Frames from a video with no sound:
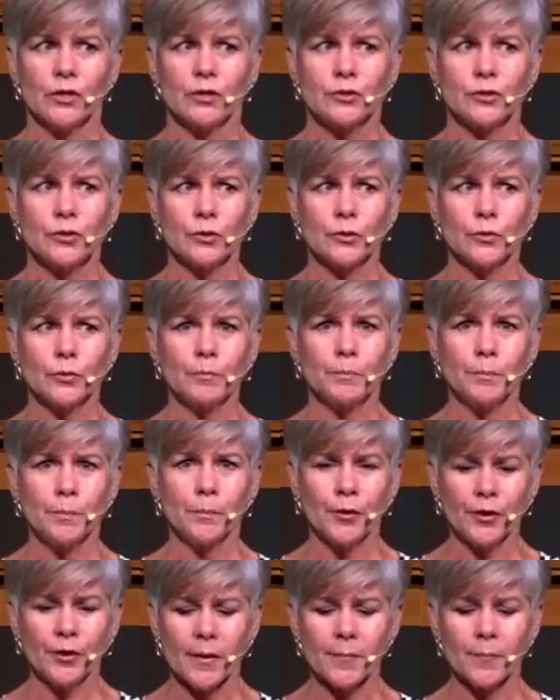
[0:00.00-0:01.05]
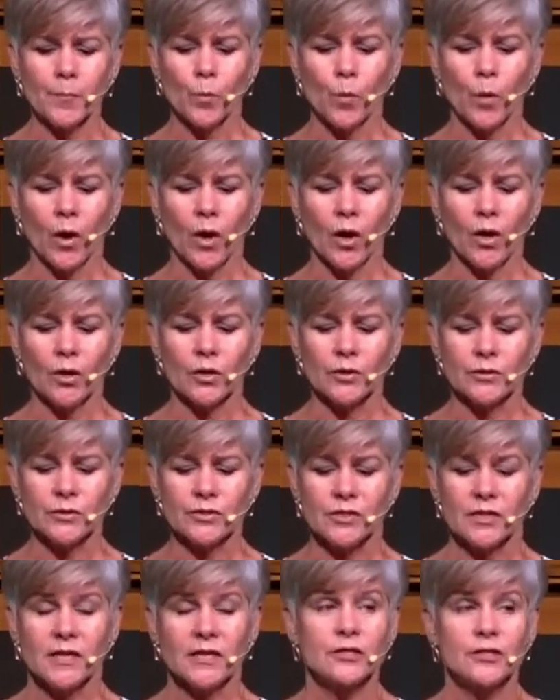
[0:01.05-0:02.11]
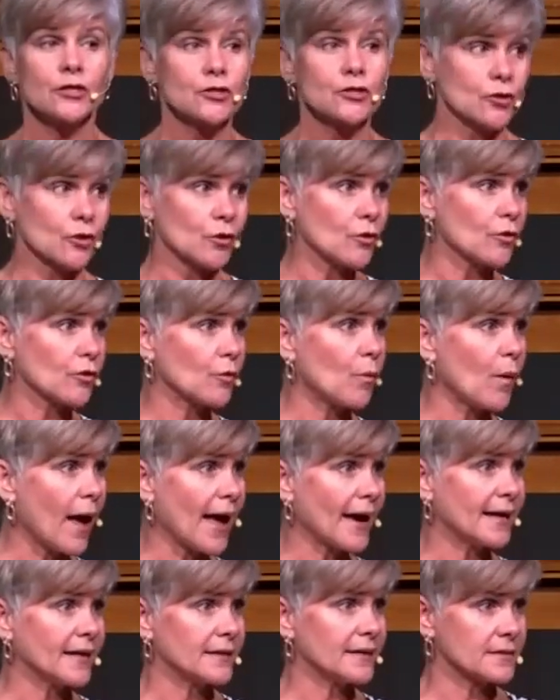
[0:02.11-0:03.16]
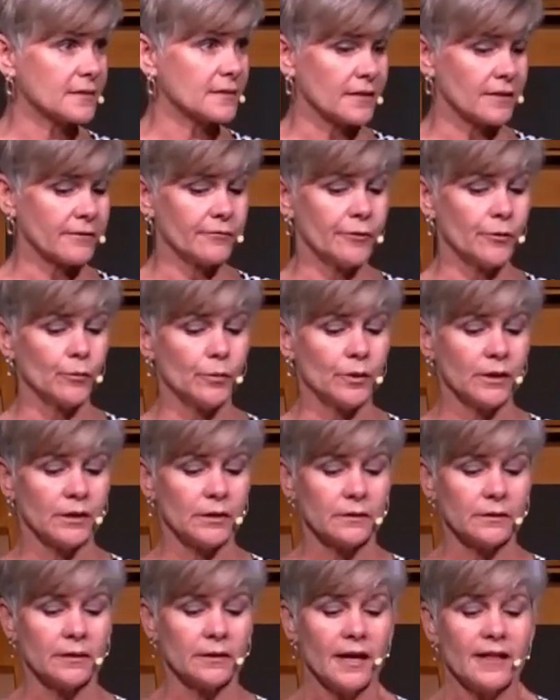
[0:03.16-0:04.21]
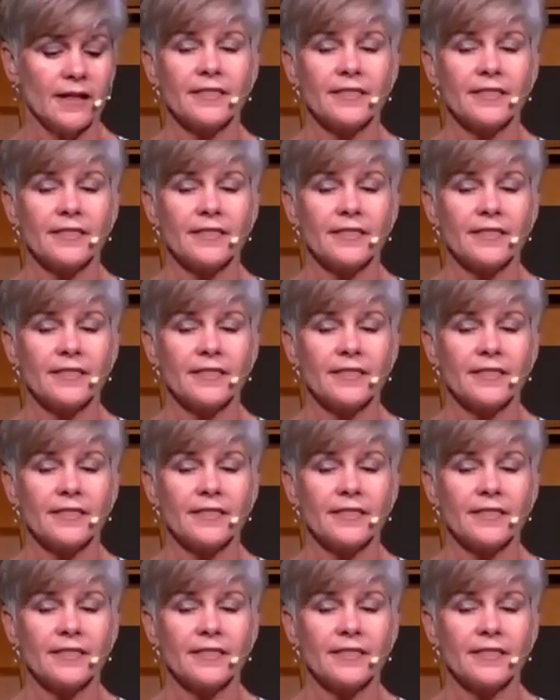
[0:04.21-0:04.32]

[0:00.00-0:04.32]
to put up walls, to circle the wagons, if you will.